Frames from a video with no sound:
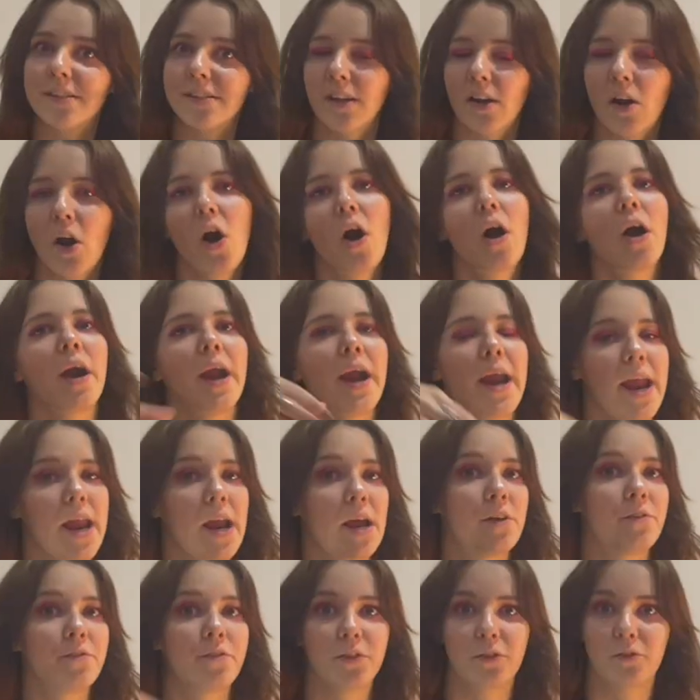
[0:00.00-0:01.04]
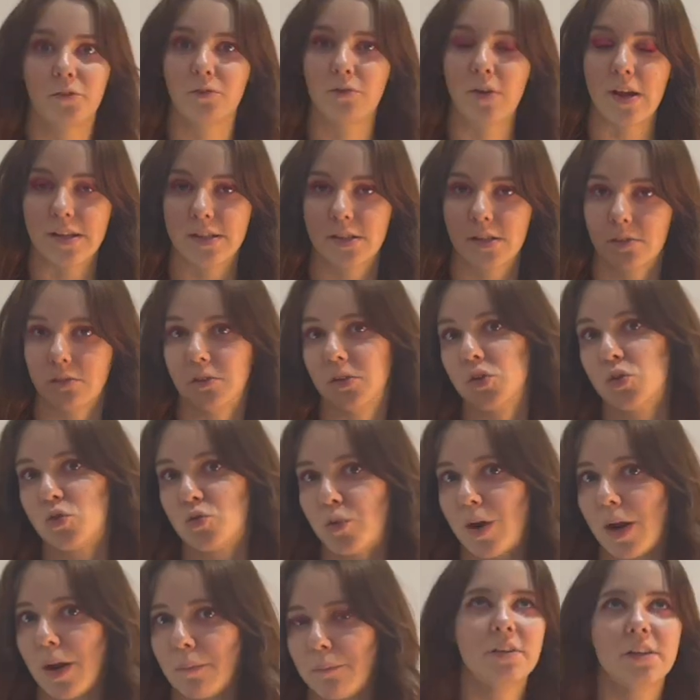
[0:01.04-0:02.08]
the car and for the rest of the
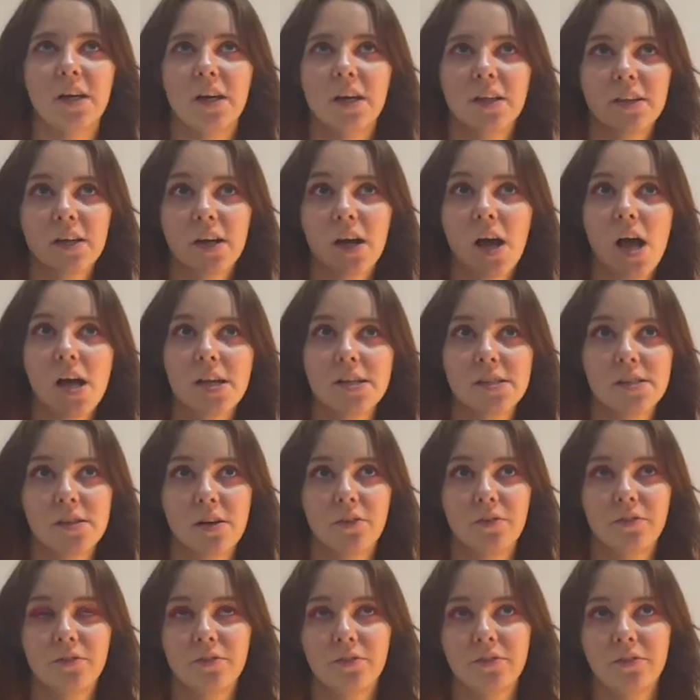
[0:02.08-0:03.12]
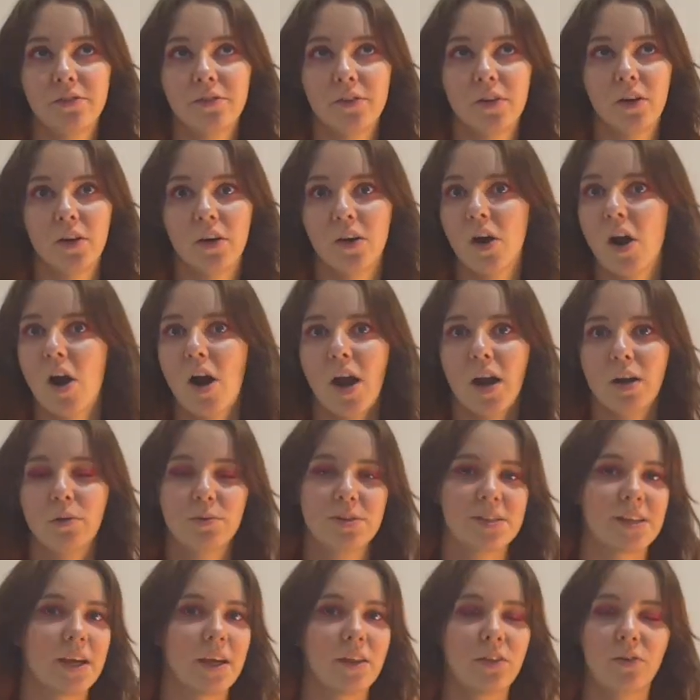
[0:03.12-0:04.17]
trip. The, the cost of a car
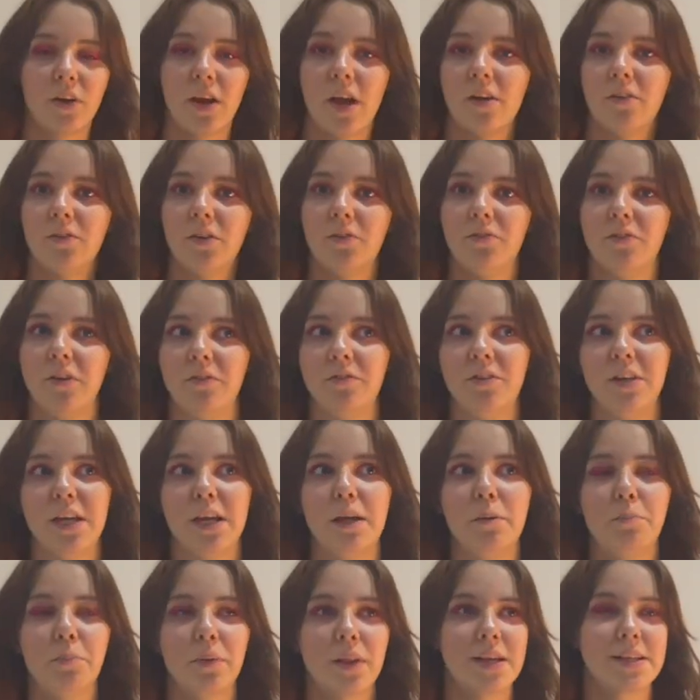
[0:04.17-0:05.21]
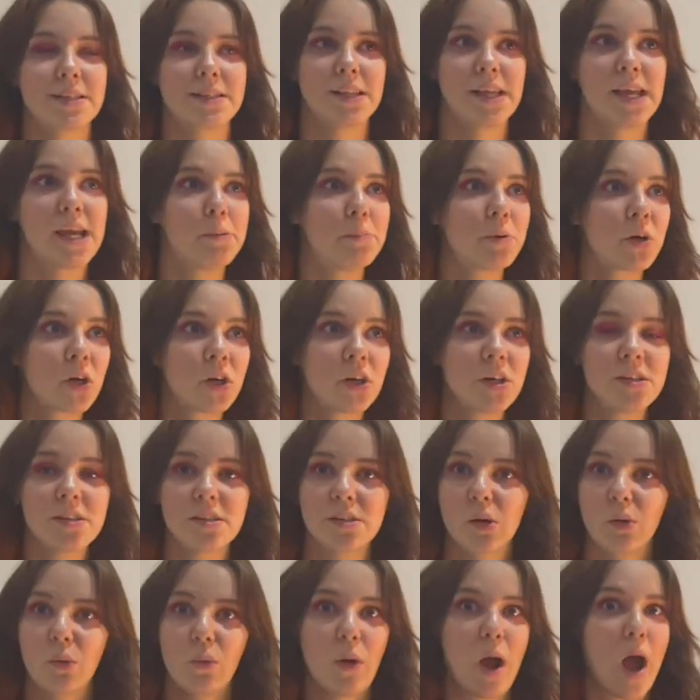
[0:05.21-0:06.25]
was like 350 plus labor,
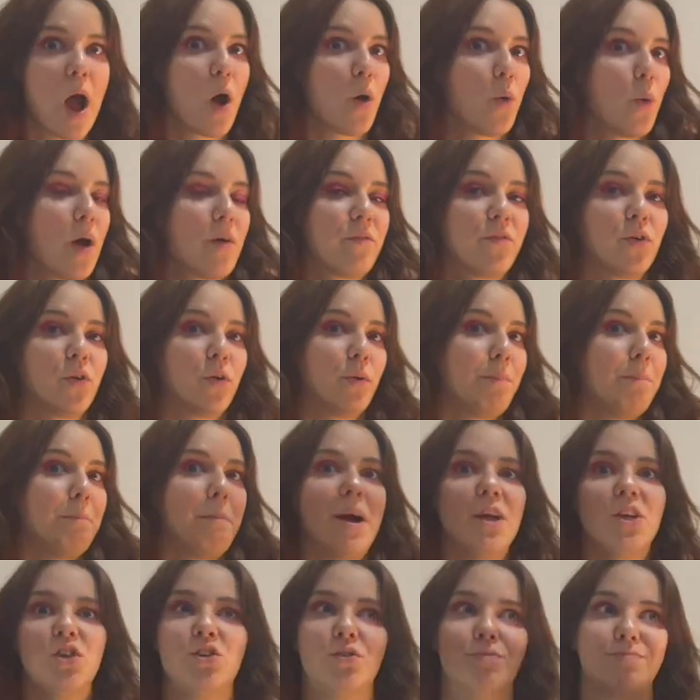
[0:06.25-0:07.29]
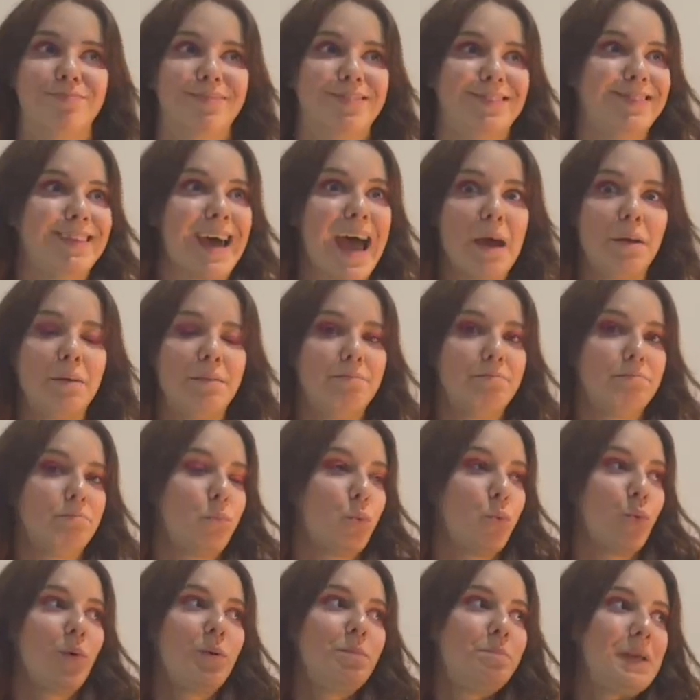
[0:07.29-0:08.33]
so however much that
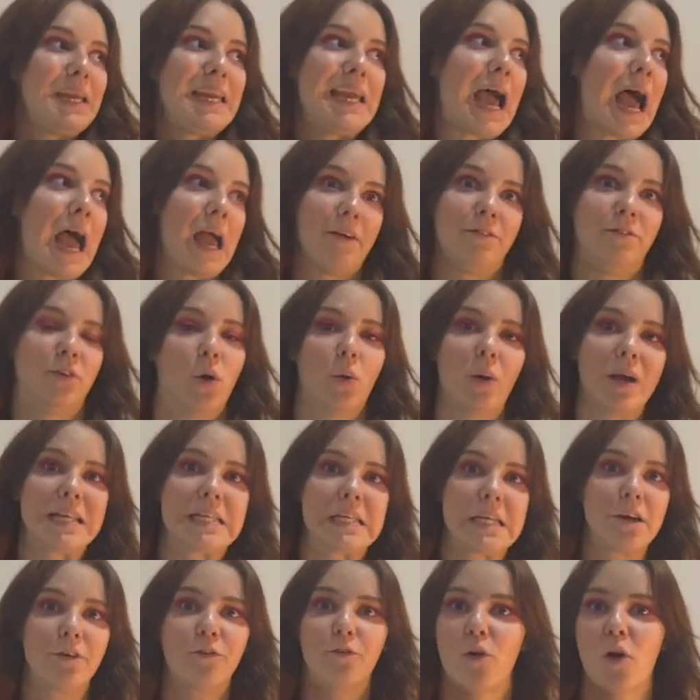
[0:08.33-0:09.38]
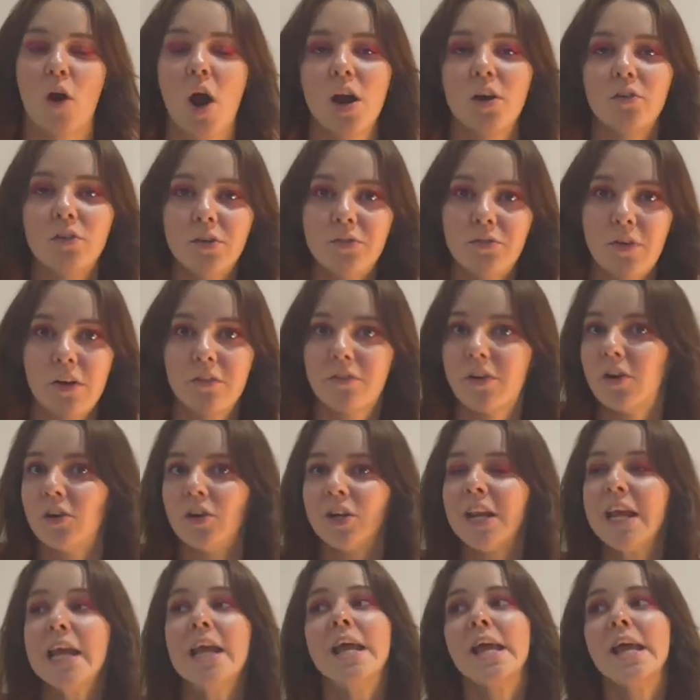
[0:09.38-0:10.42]
would be, I have no idea, 400, 500,